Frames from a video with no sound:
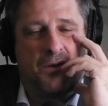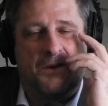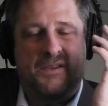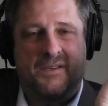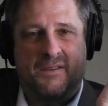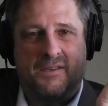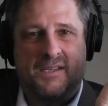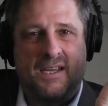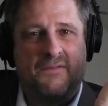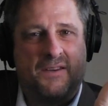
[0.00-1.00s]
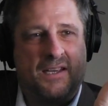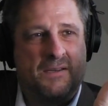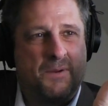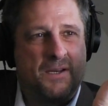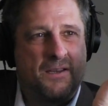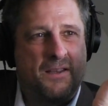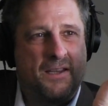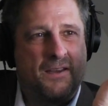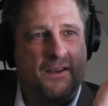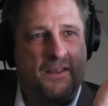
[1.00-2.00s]
on the safety aspect, I
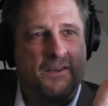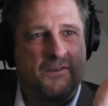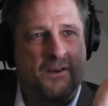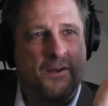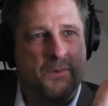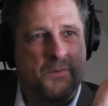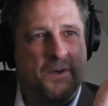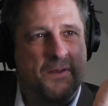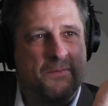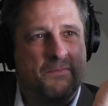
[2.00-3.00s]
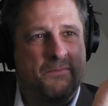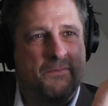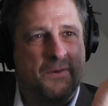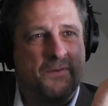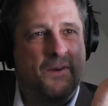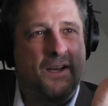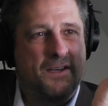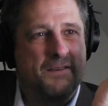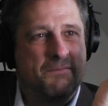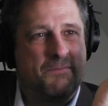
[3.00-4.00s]
think Choloma is one of the most
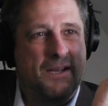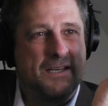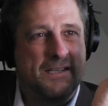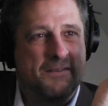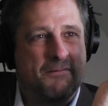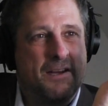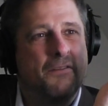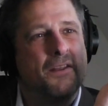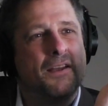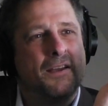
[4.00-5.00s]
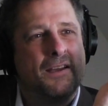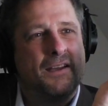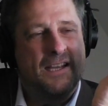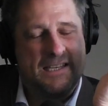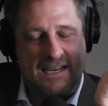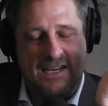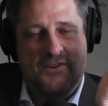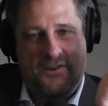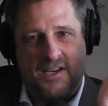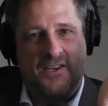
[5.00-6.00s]
violent places around there. It's
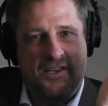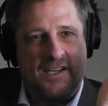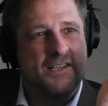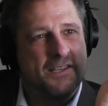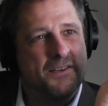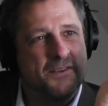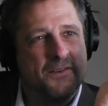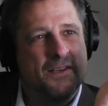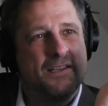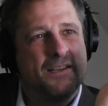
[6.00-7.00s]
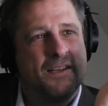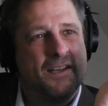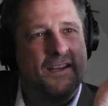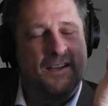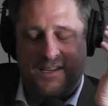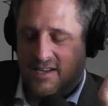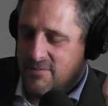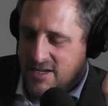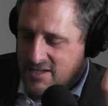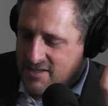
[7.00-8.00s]
literally adjacent to it. Yeah, I
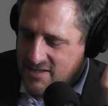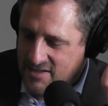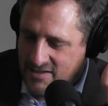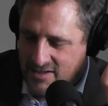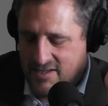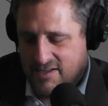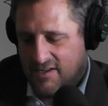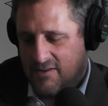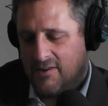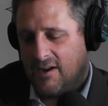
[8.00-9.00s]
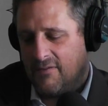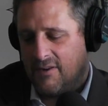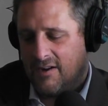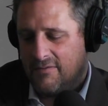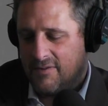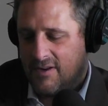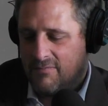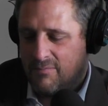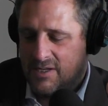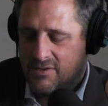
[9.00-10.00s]
mean, it's I don't know.
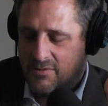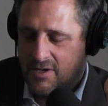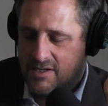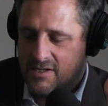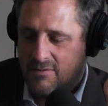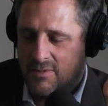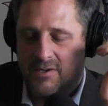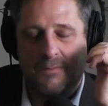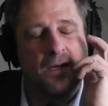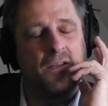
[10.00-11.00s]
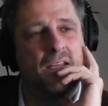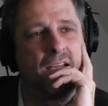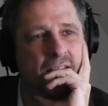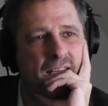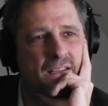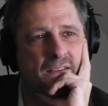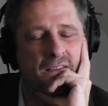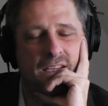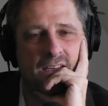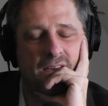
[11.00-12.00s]
I've been talking so much about that
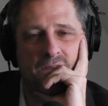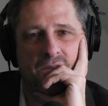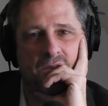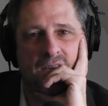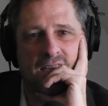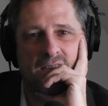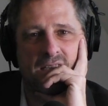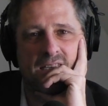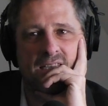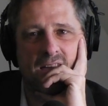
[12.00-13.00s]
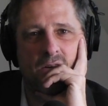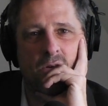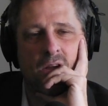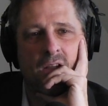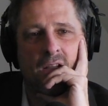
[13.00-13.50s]
these last few days because it's so